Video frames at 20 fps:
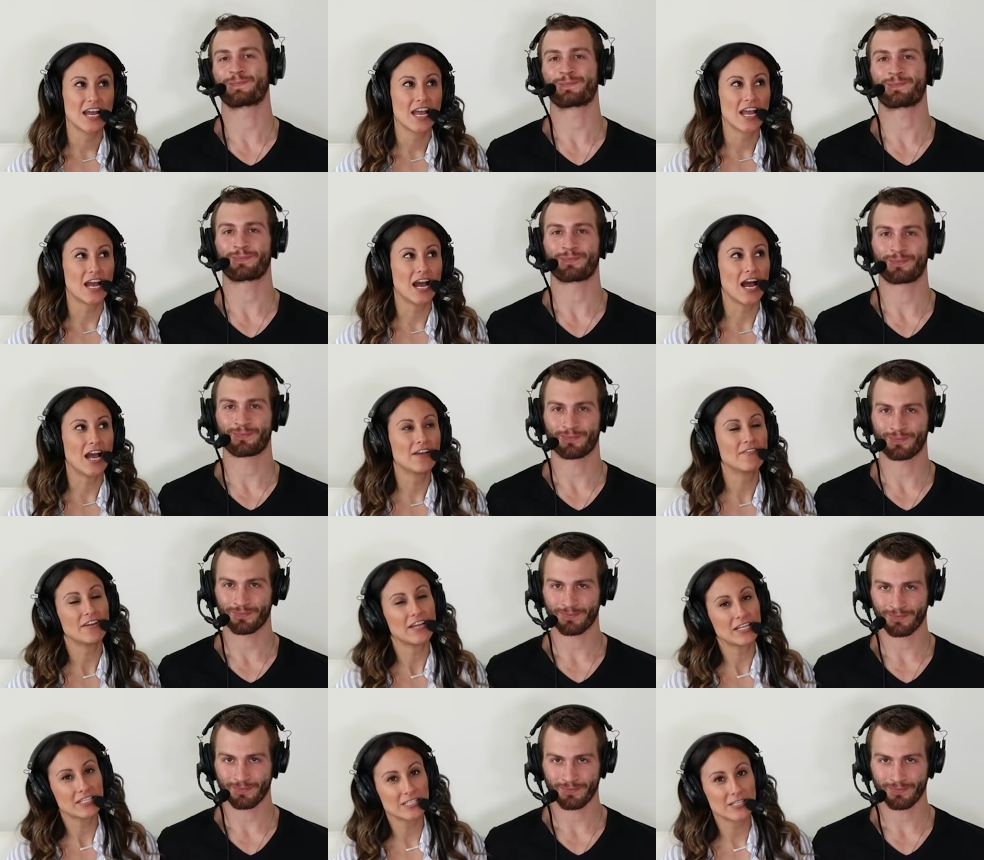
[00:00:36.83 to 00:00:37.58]
Speaker 1: I
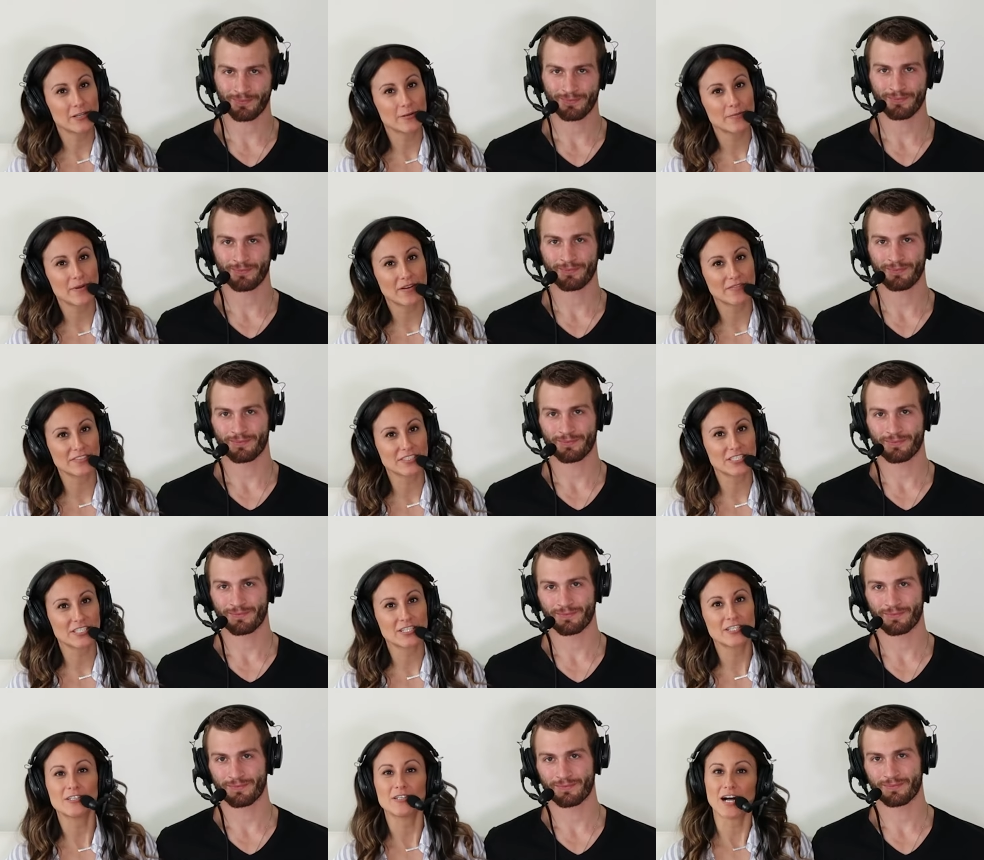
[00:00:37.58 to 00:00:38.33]
have anterior pelvic
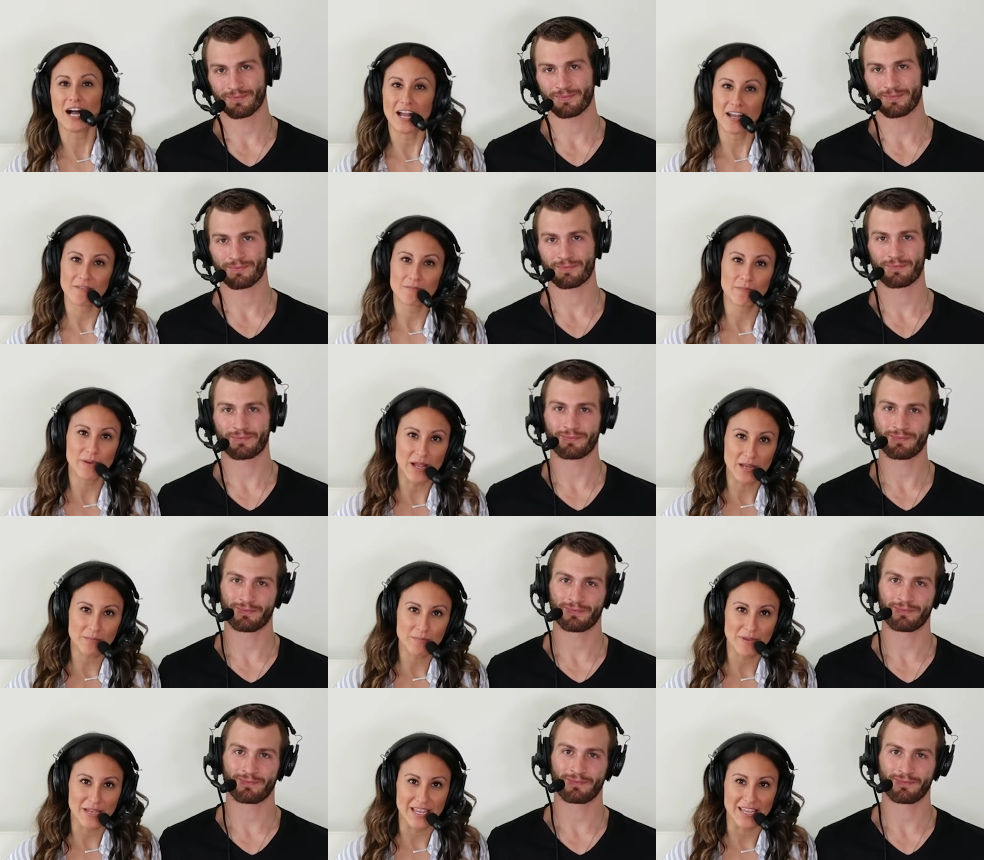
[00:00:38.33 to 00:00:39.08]
tilt. I have
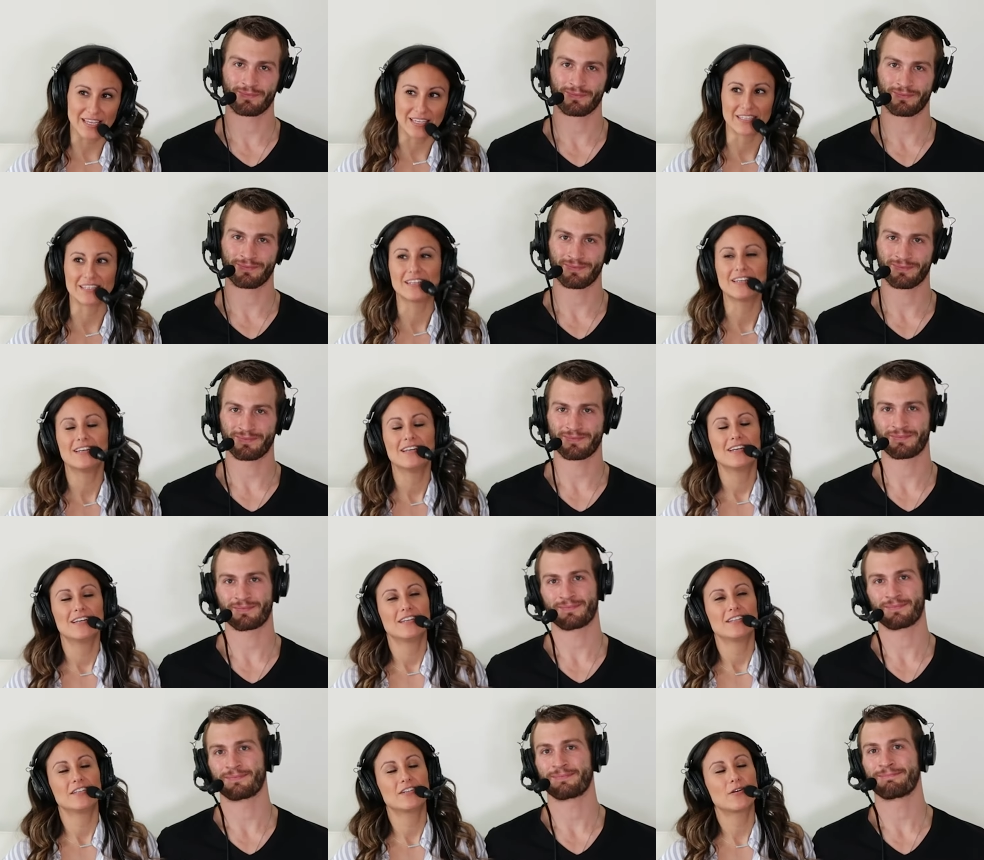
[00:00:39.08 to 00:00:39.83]
back pain.
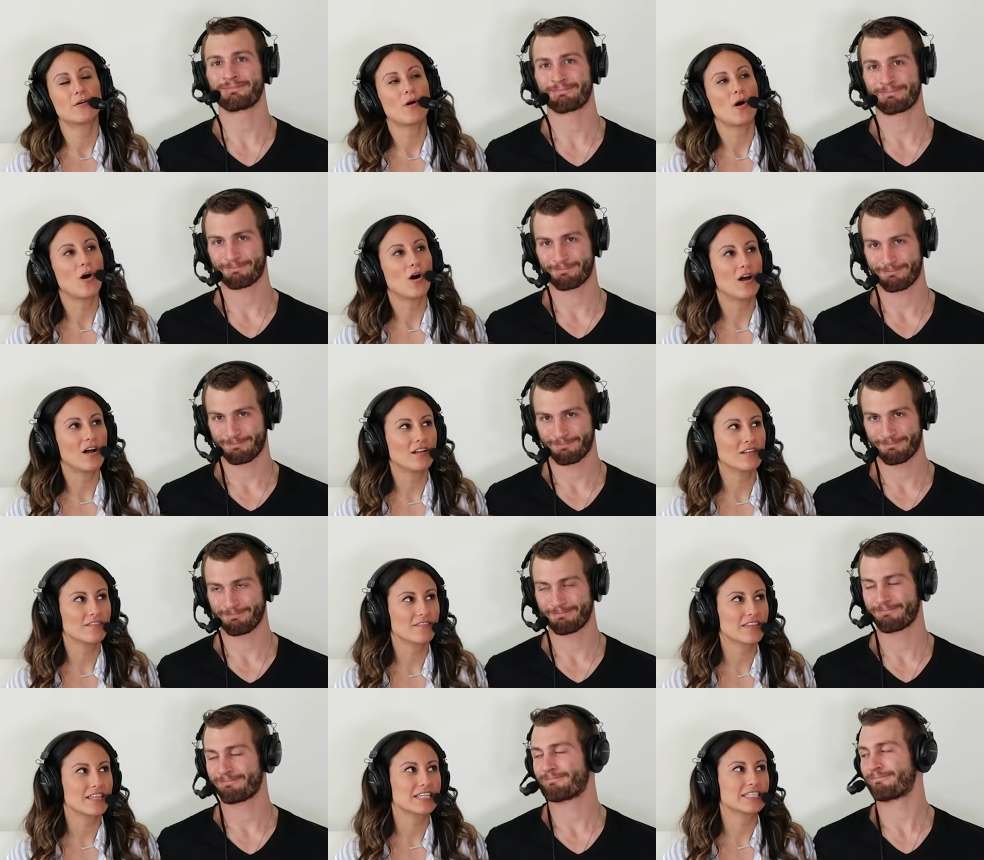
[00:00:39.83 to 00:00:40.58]
You know,
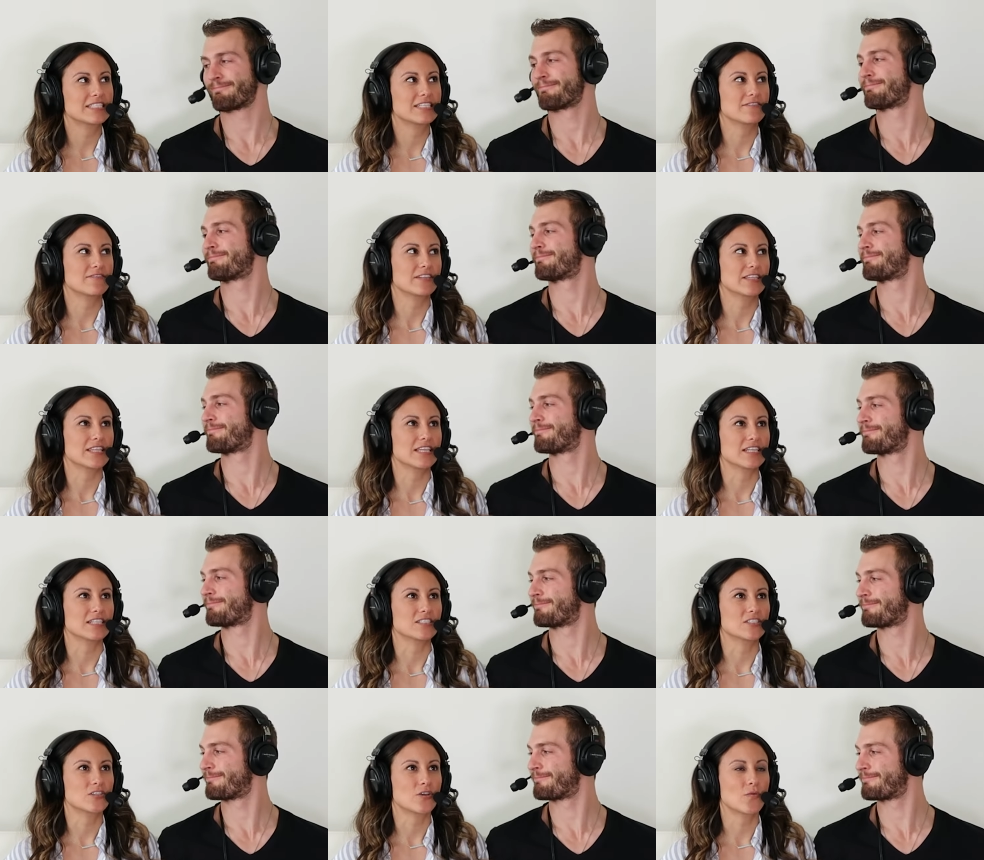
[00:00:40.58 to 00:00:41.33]
all of these different
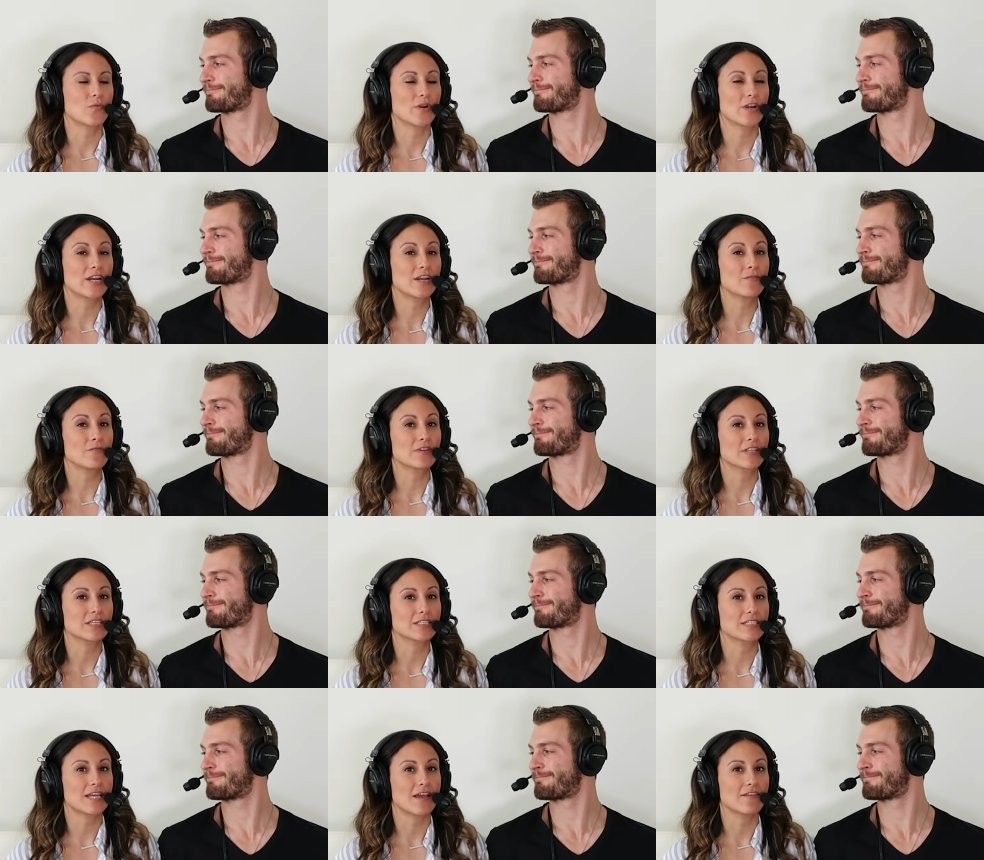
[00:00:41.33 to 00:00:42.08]
things. So we're going to
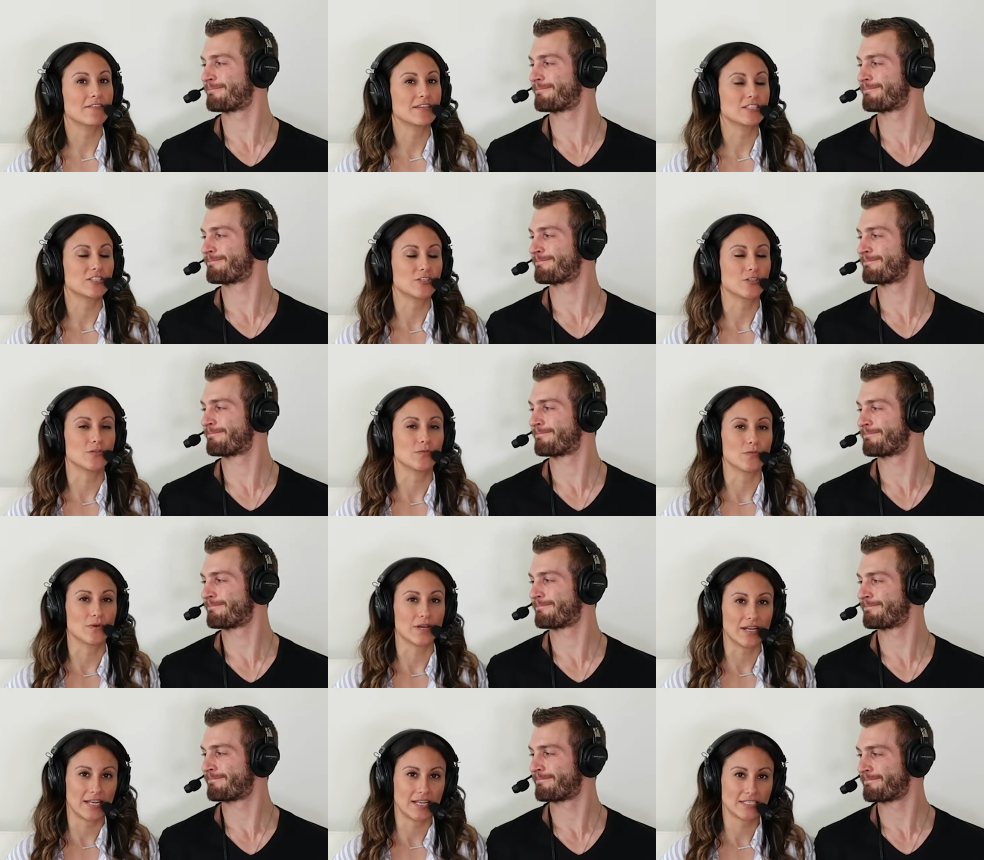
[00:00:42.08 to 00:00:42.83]
really dive into
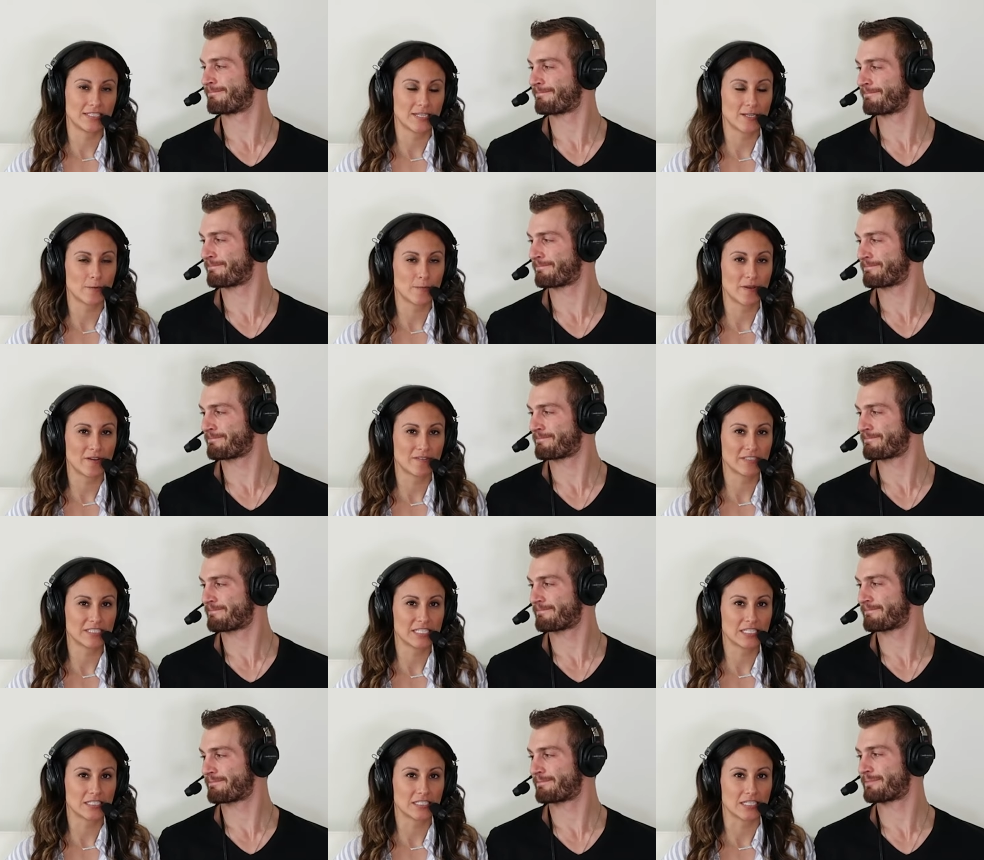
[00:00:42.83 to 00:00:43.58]
what anterior
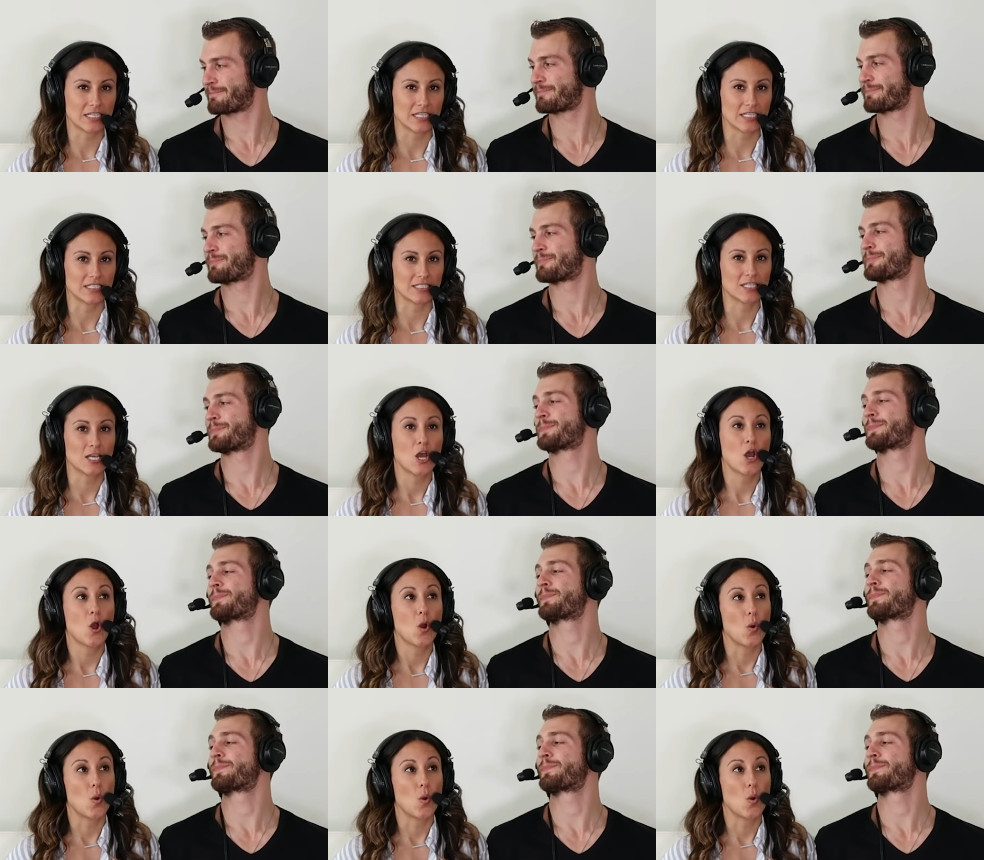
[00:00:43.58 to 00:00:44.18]
pelvic tilt is,